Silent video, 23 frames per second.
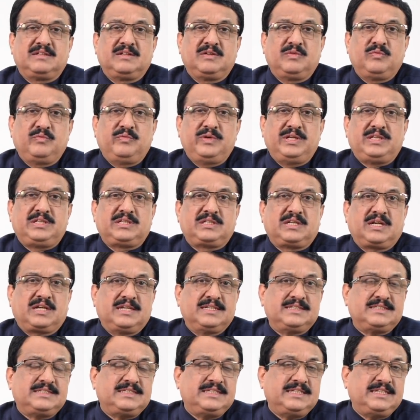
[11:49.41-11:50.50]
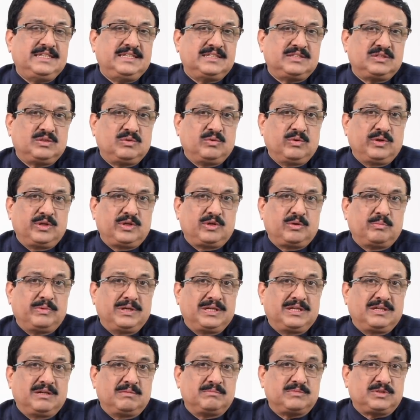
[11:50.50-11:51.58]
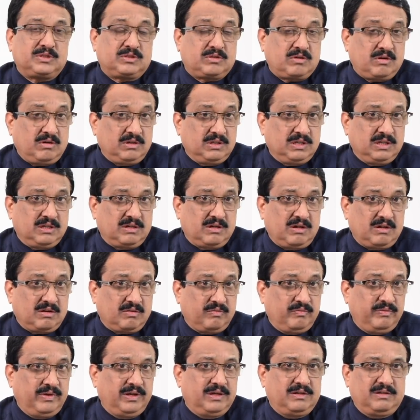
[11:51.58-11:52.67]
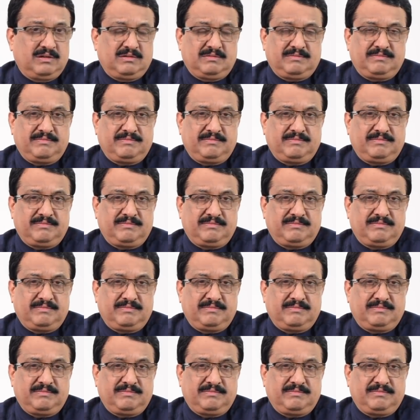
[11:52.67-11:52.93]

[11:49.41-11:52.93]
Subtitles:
which currency is going to become stronger or weaker.